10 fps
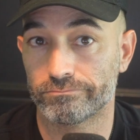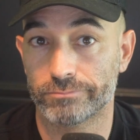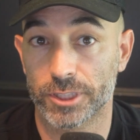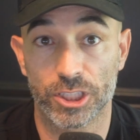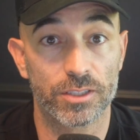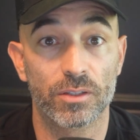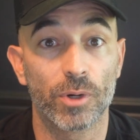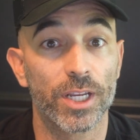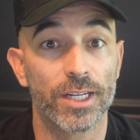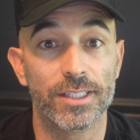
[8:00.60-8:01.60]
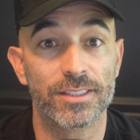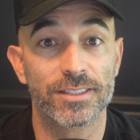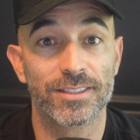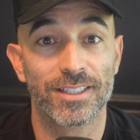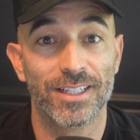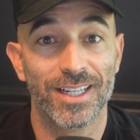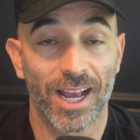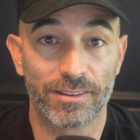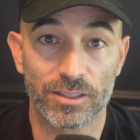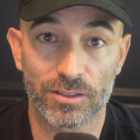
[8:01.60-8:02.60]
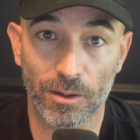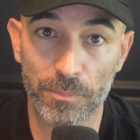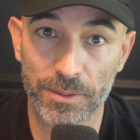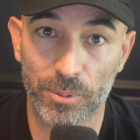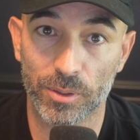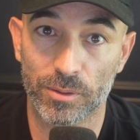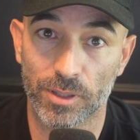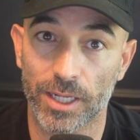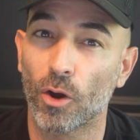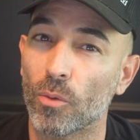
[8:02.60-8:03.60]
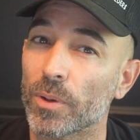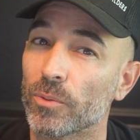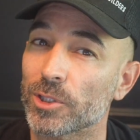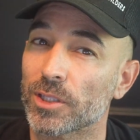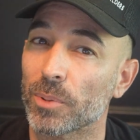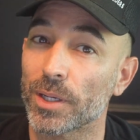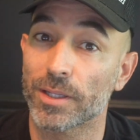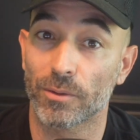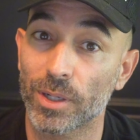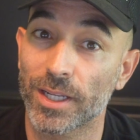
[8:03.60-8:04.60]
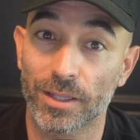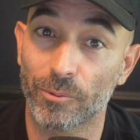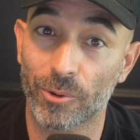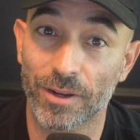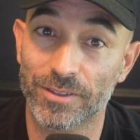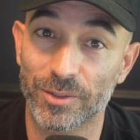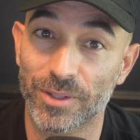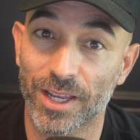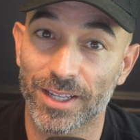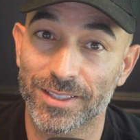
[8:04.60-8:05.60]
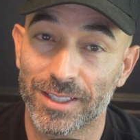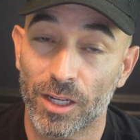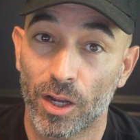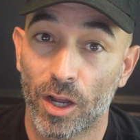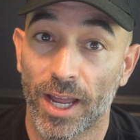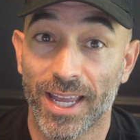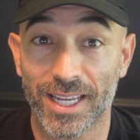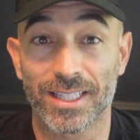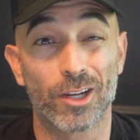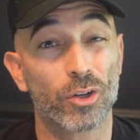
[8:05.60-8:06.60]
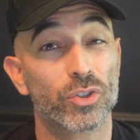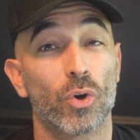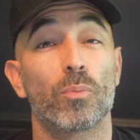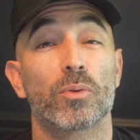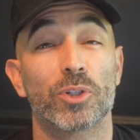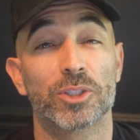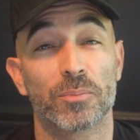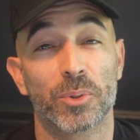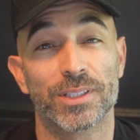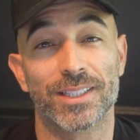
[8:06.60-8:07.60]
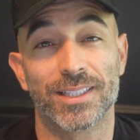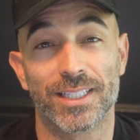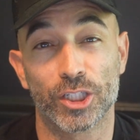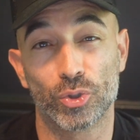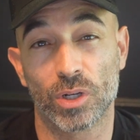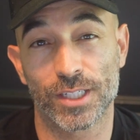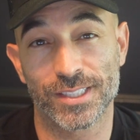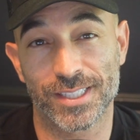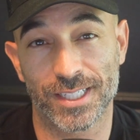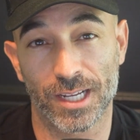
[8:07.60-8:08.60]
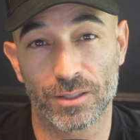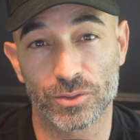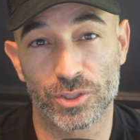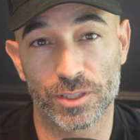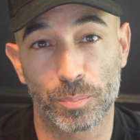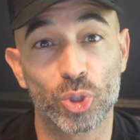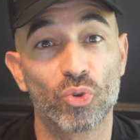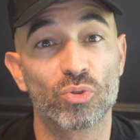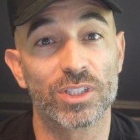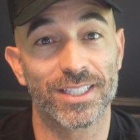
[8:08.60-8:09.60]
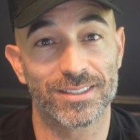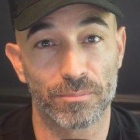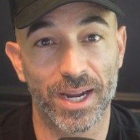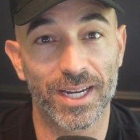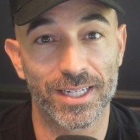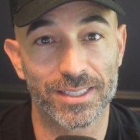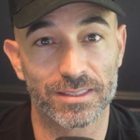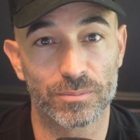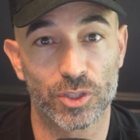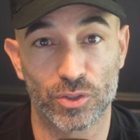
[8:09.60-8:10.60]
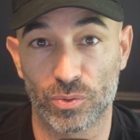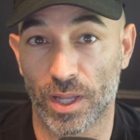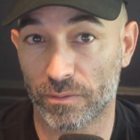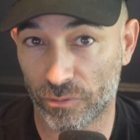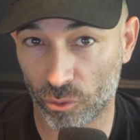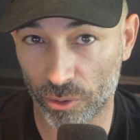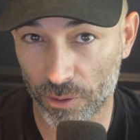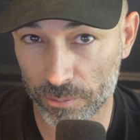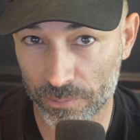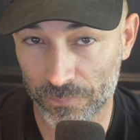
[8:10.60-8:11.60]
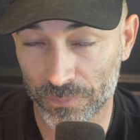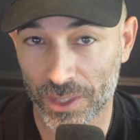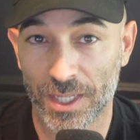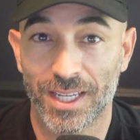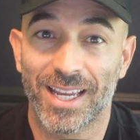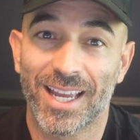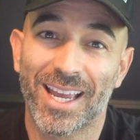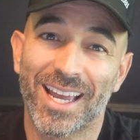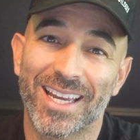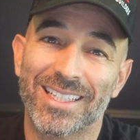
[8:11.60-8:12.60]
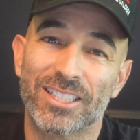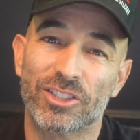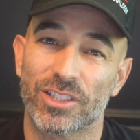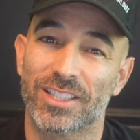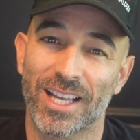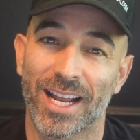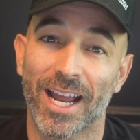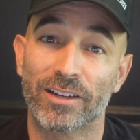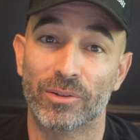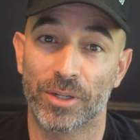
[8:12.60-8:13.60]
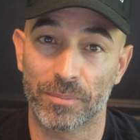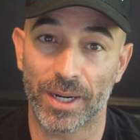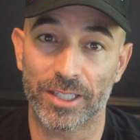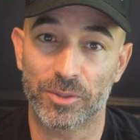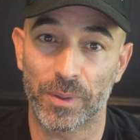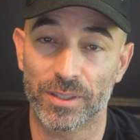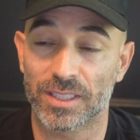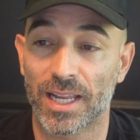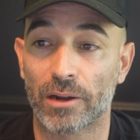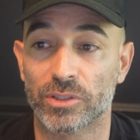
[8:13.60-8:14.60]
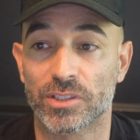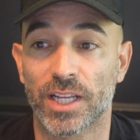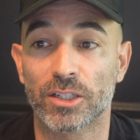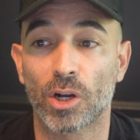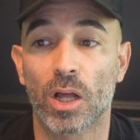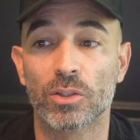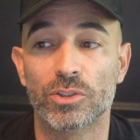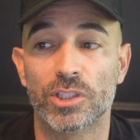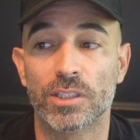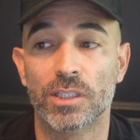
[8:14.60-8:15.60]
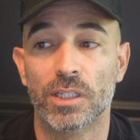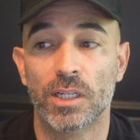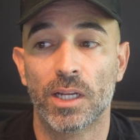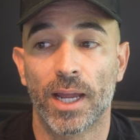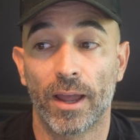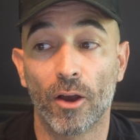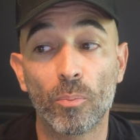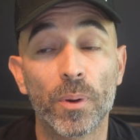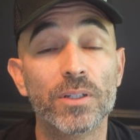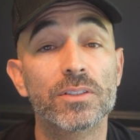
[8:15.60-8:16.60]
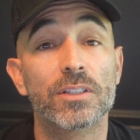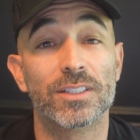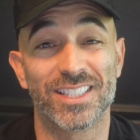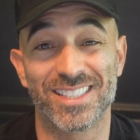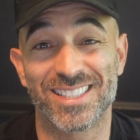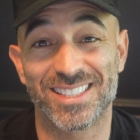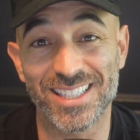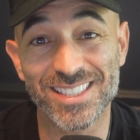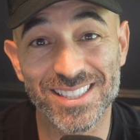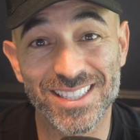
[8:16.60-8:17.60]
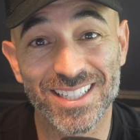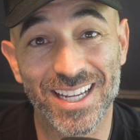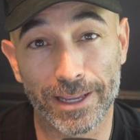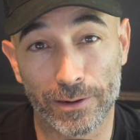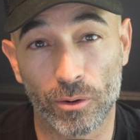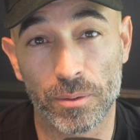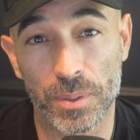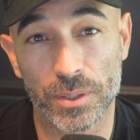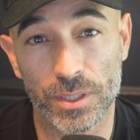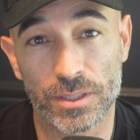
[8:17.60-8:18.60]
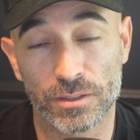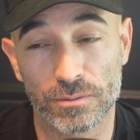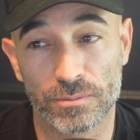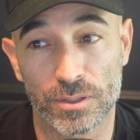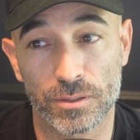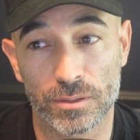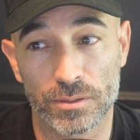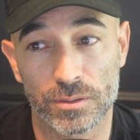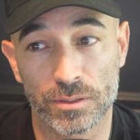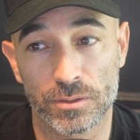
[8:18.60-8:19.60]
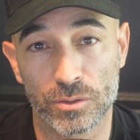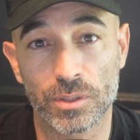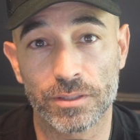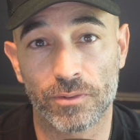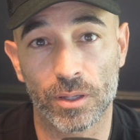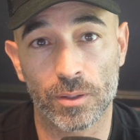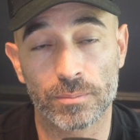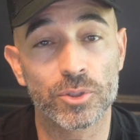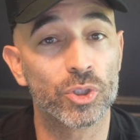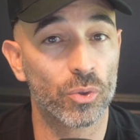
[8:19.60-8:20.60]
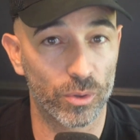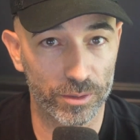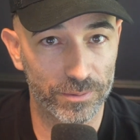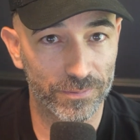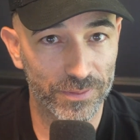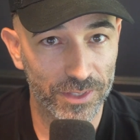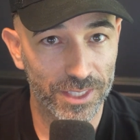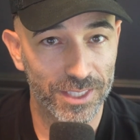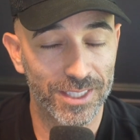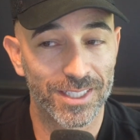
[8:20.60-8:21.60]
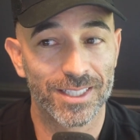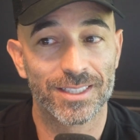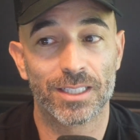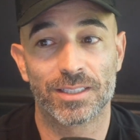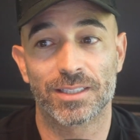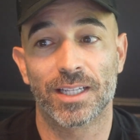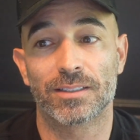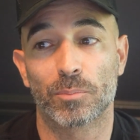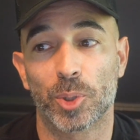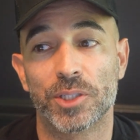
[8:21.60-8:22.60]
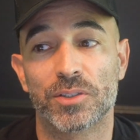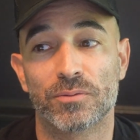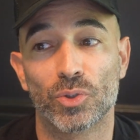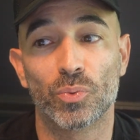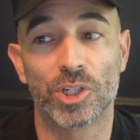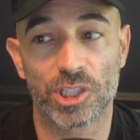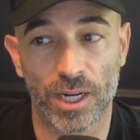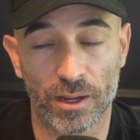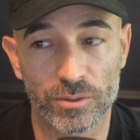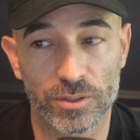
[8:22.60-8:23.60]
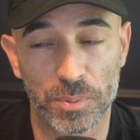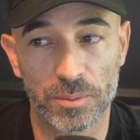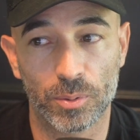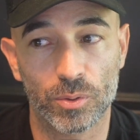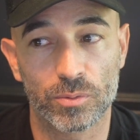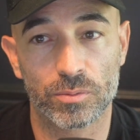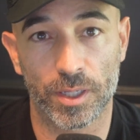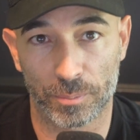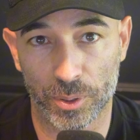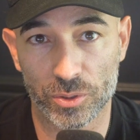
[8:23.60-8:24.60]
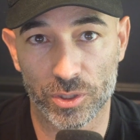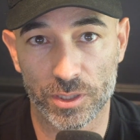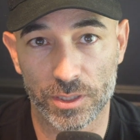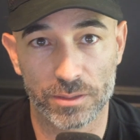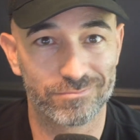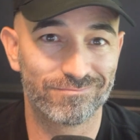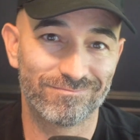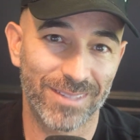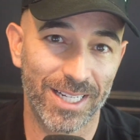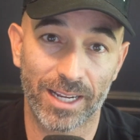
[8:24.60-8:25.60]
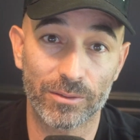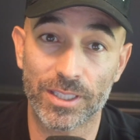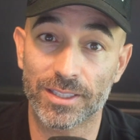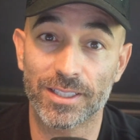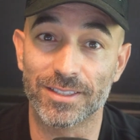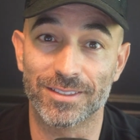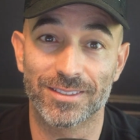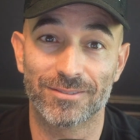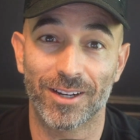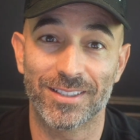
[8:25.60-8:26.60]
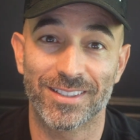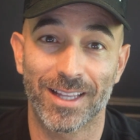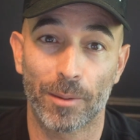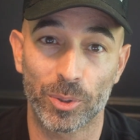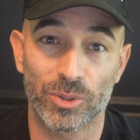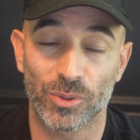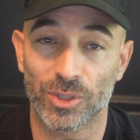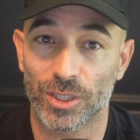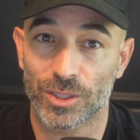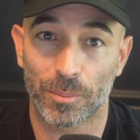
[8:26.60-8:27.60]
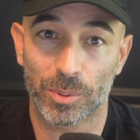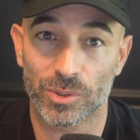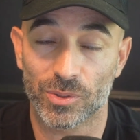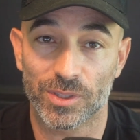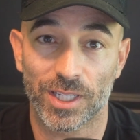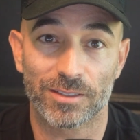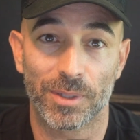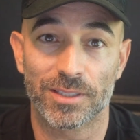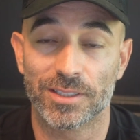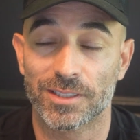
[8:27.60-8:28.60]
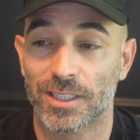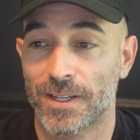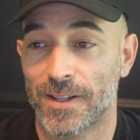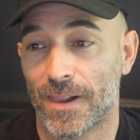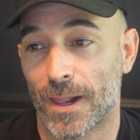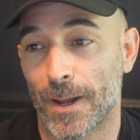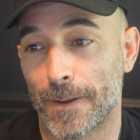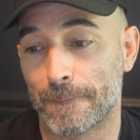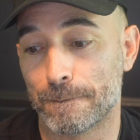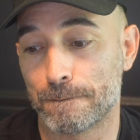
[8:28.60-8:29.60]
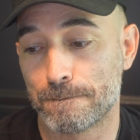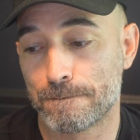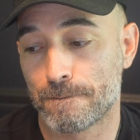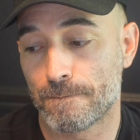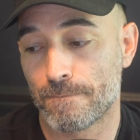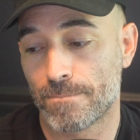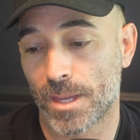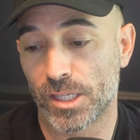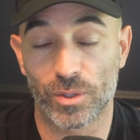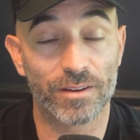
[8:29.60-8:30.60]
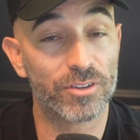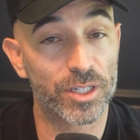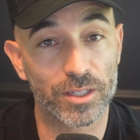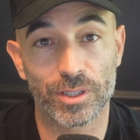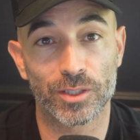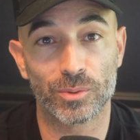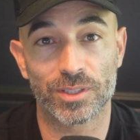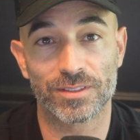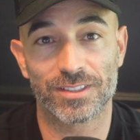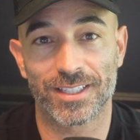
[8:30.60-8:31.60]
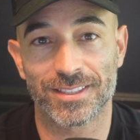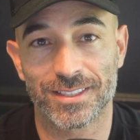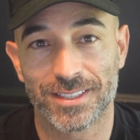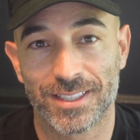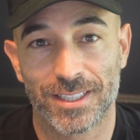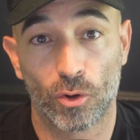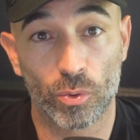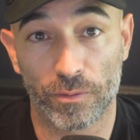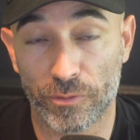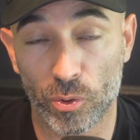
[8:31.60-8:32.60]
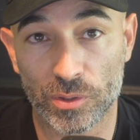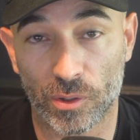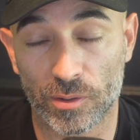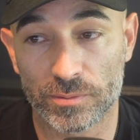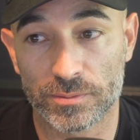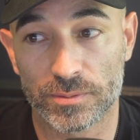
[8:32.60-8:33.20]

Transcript: It's just the way it is. I think some people like hope and wish and pray that day they won't have to do that. And they also hope and wish and pray that they can utilize technology purely as a mechanism to do that for them. And that's just not accurate in my experience. Now, does technology help us? Does it assist in our ability to do lead follow-up? Sure. Does it take the place of you reaching out to people, like personally? I don't think it does, right? That personal touch, that personal text message, that video that you can send, or the phone call.